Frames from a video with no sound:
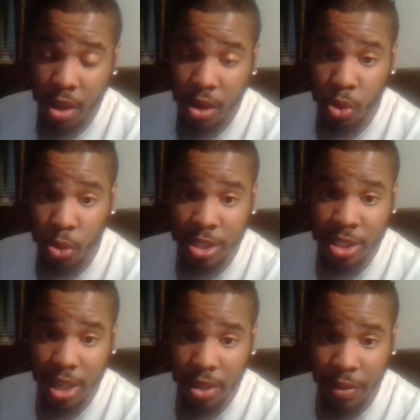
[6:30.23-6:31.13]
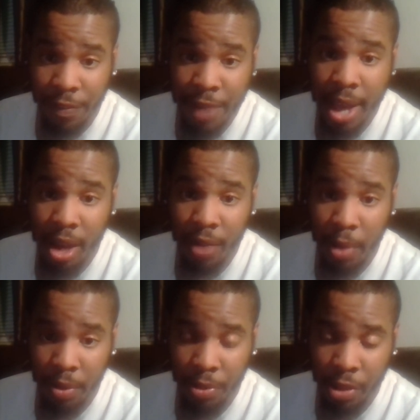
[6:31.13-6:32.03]
whose the fat of
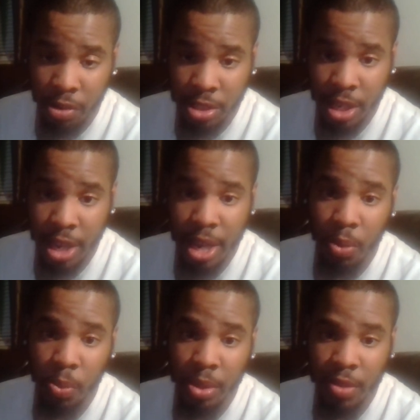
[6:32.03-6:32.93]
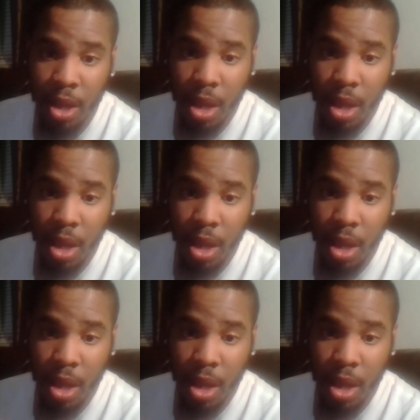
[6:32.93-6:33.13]
their skin was,